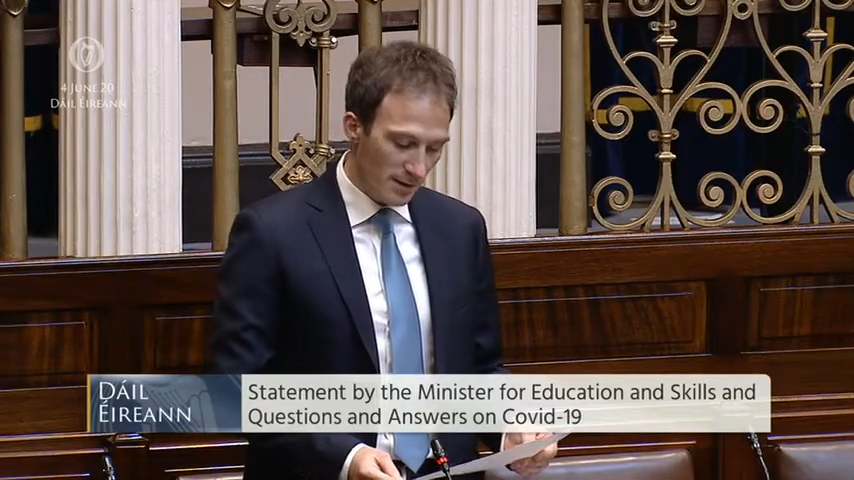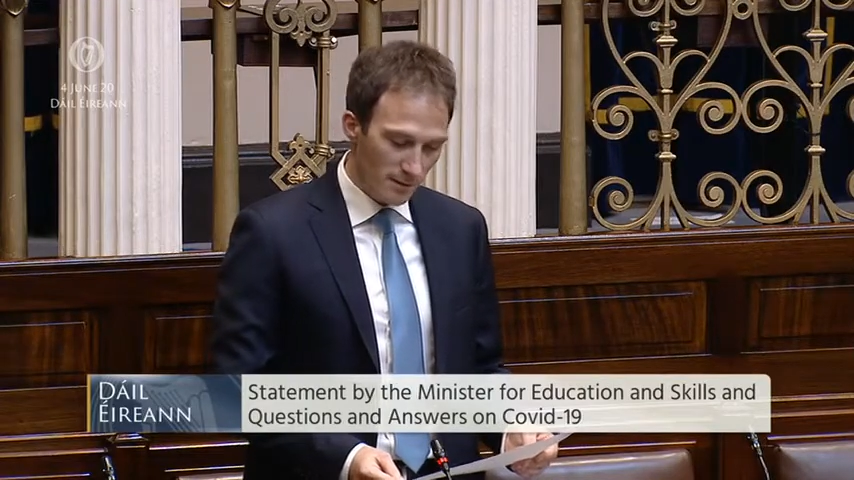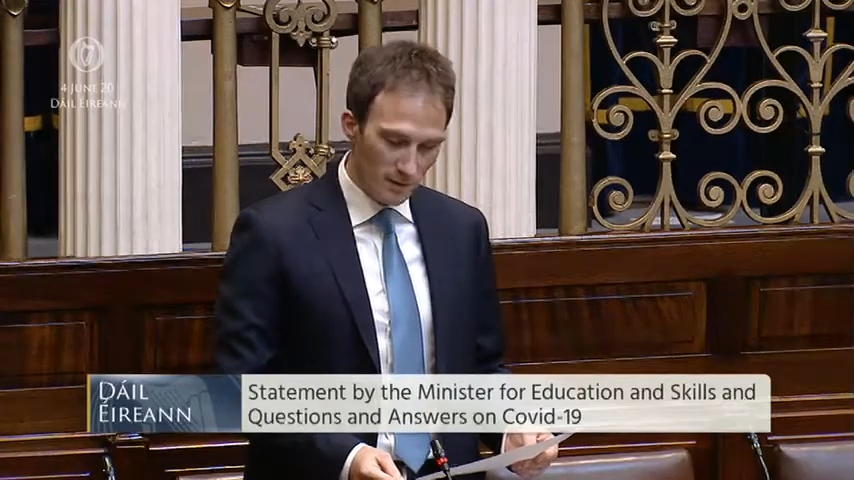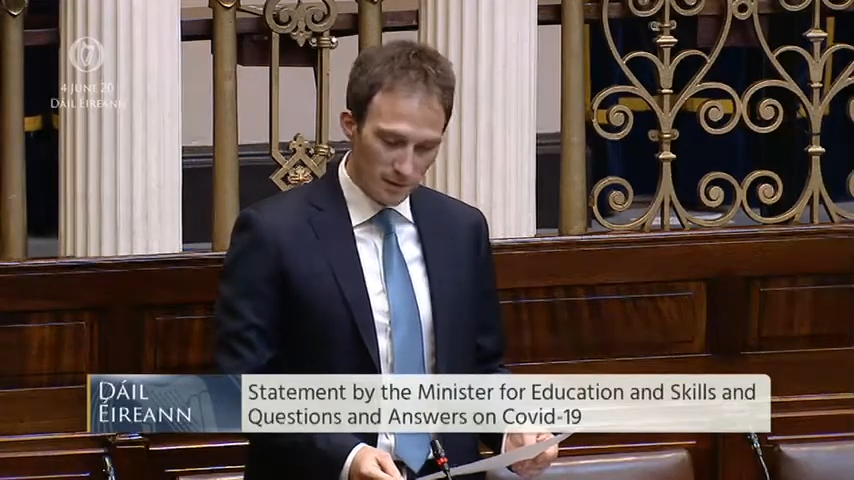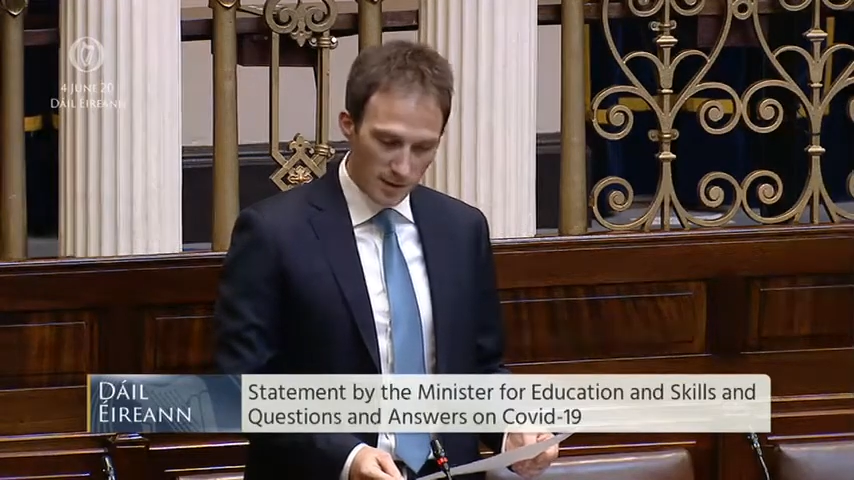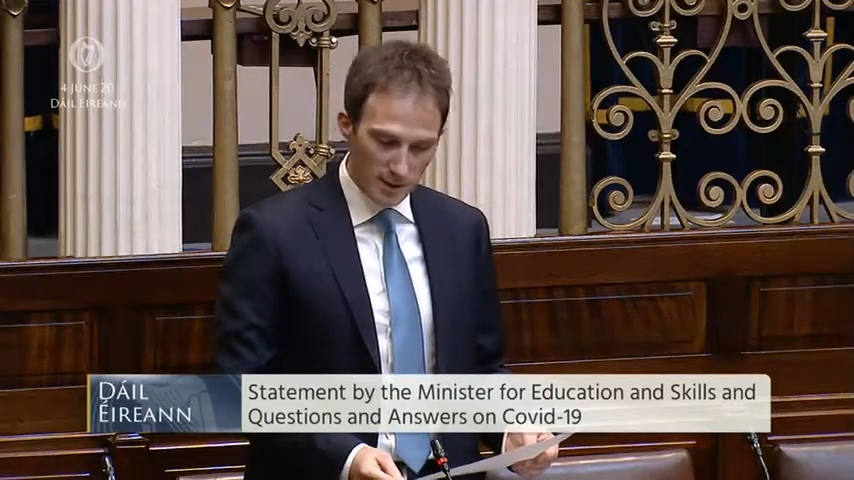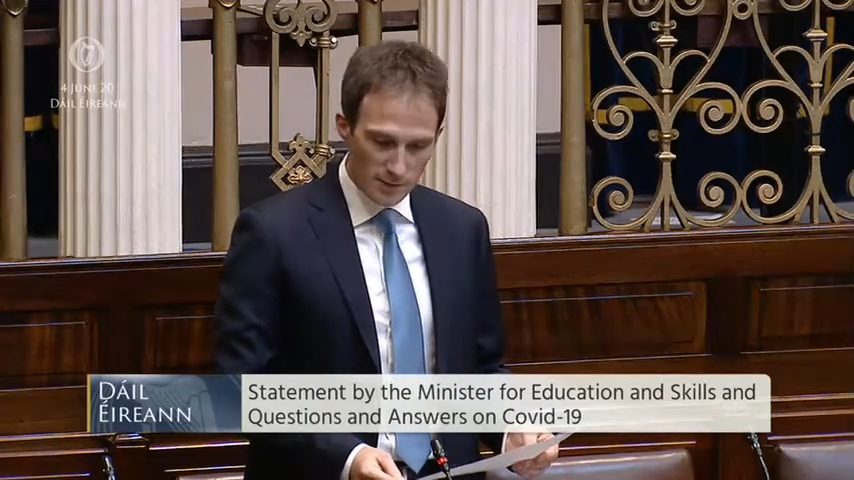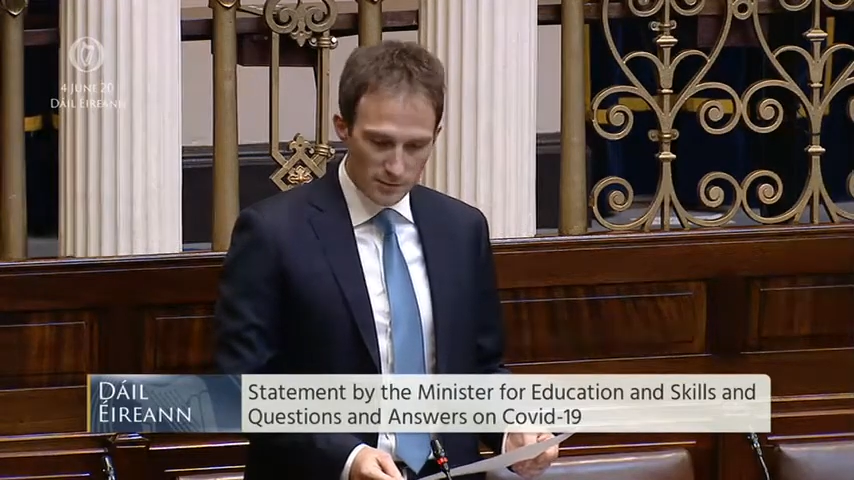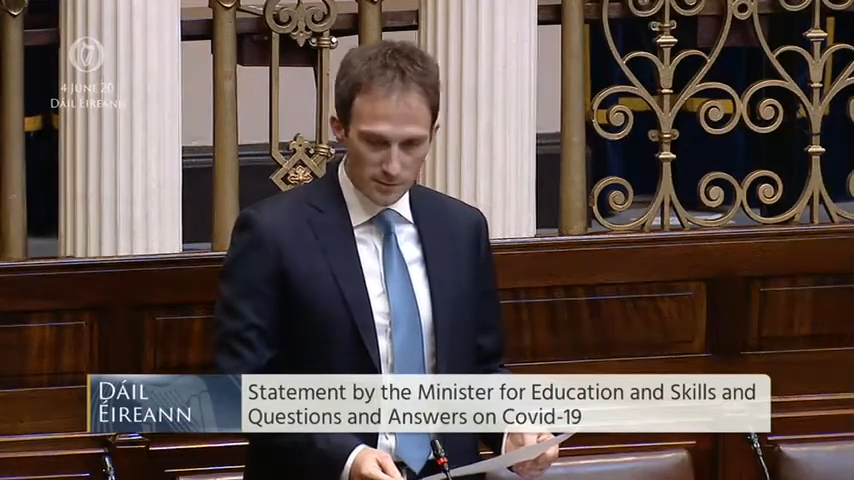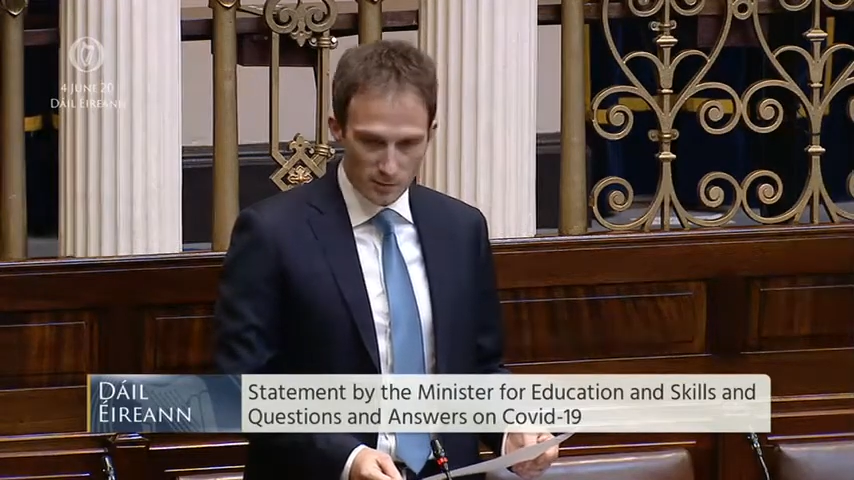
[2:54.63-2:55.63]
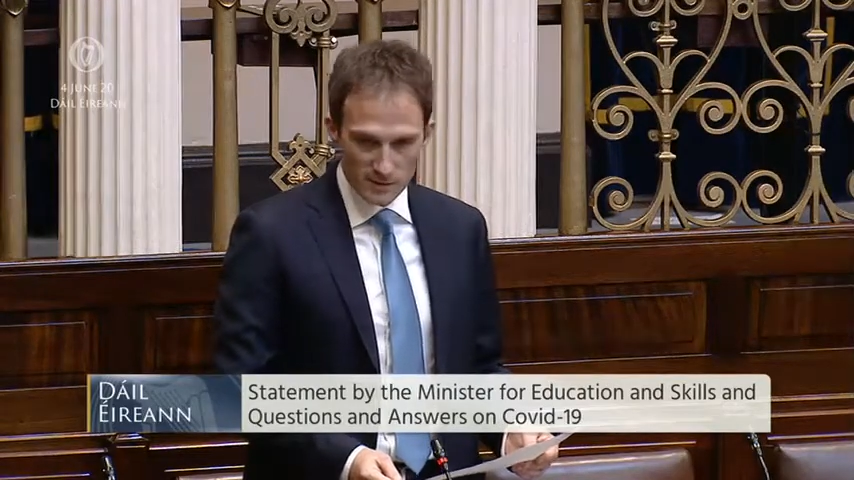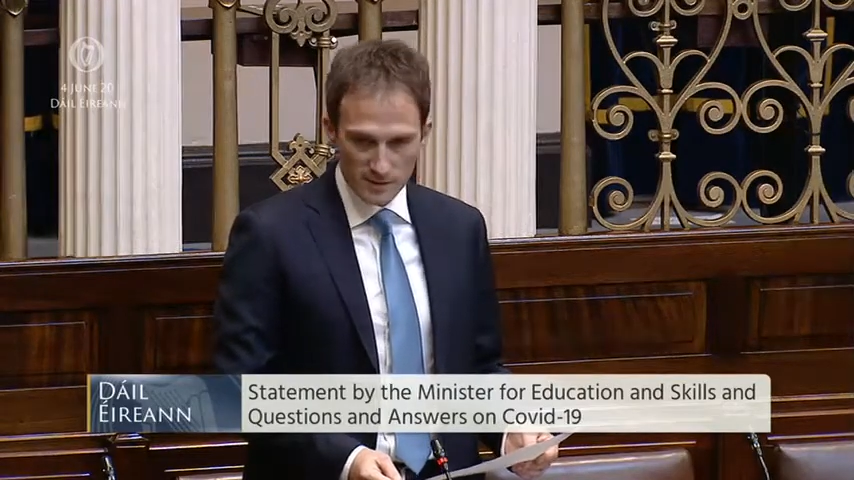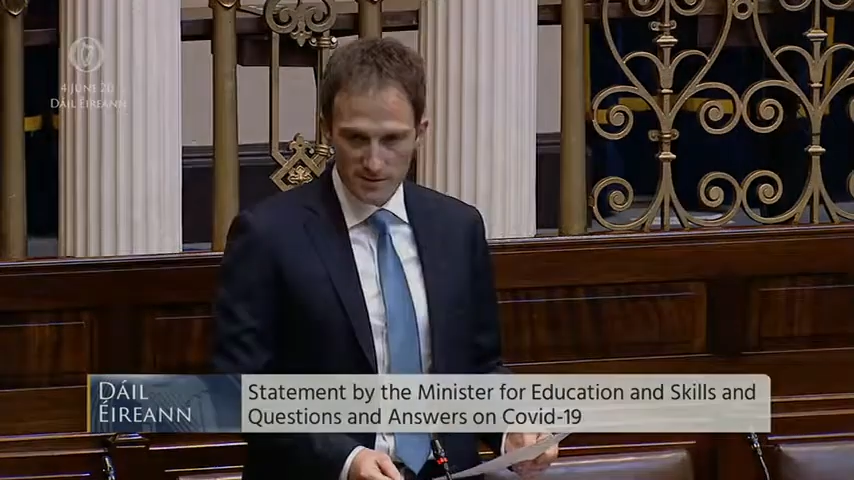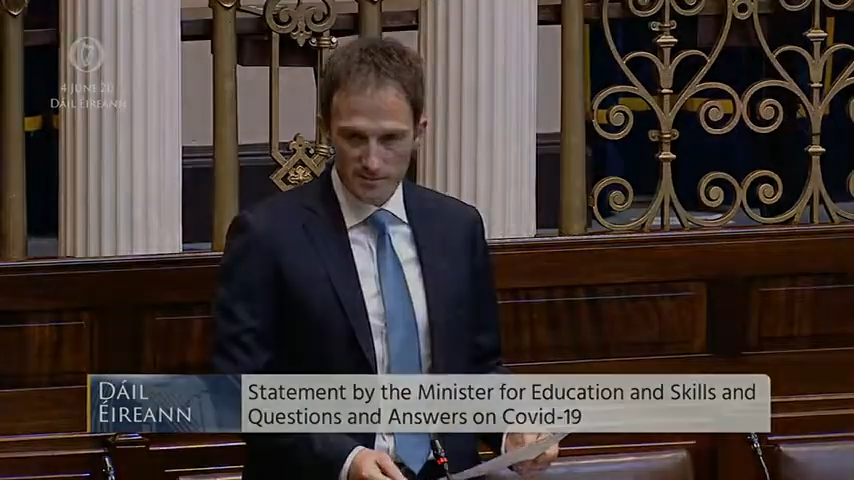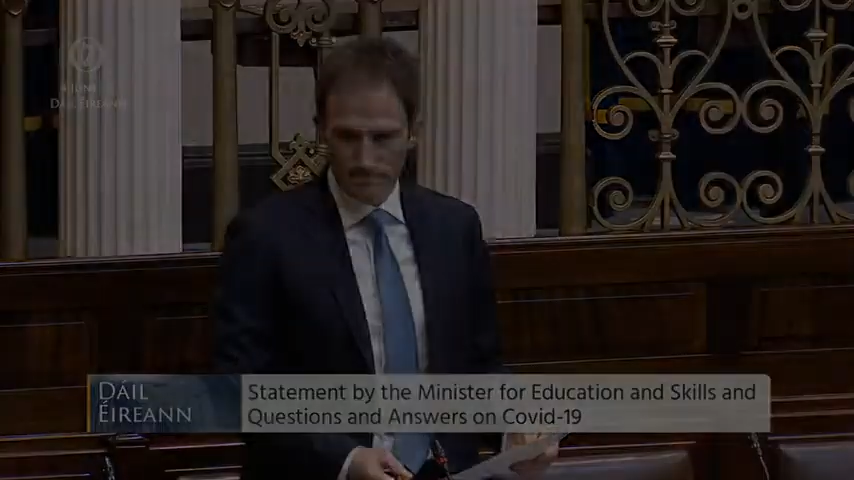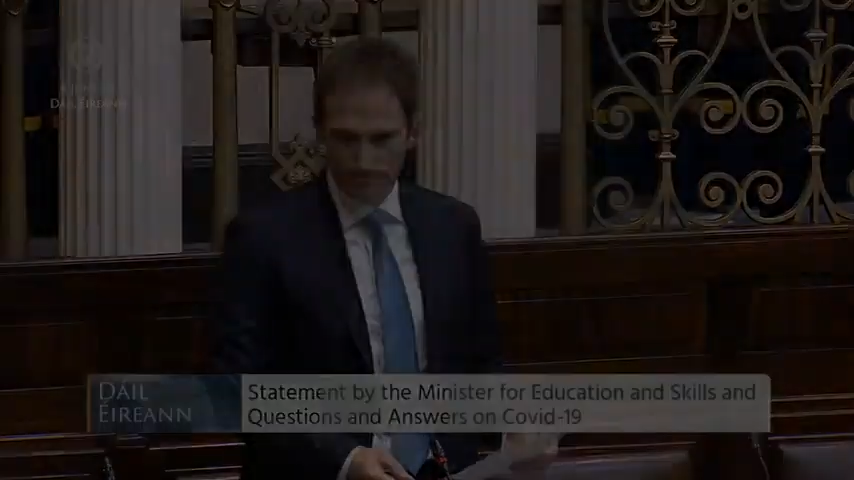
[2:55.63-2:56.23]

level entry process.